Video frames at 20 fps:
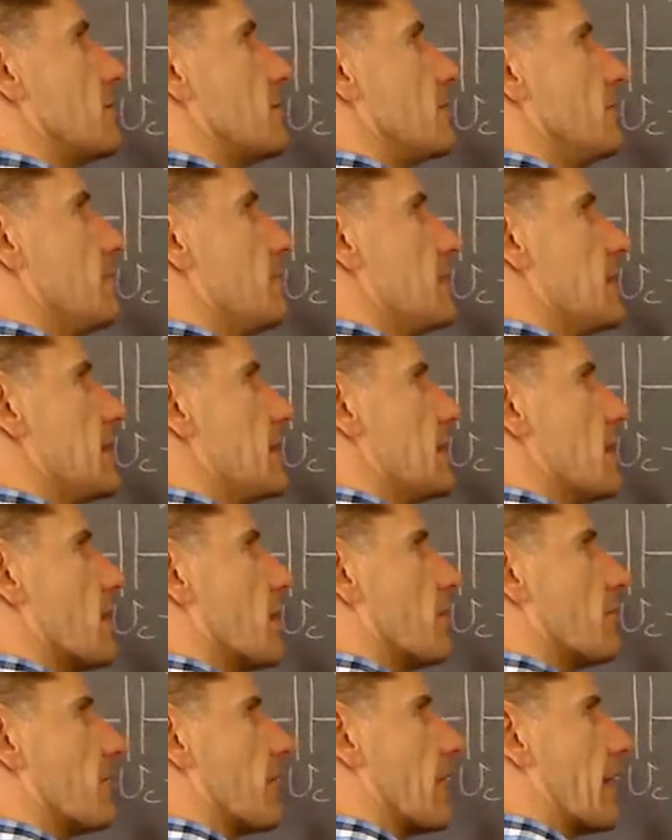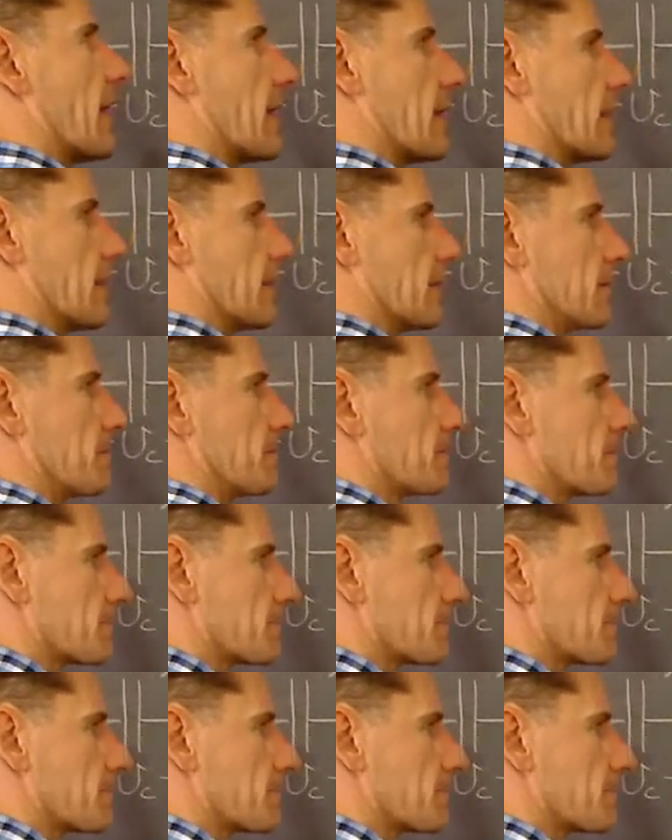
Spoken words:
V of L.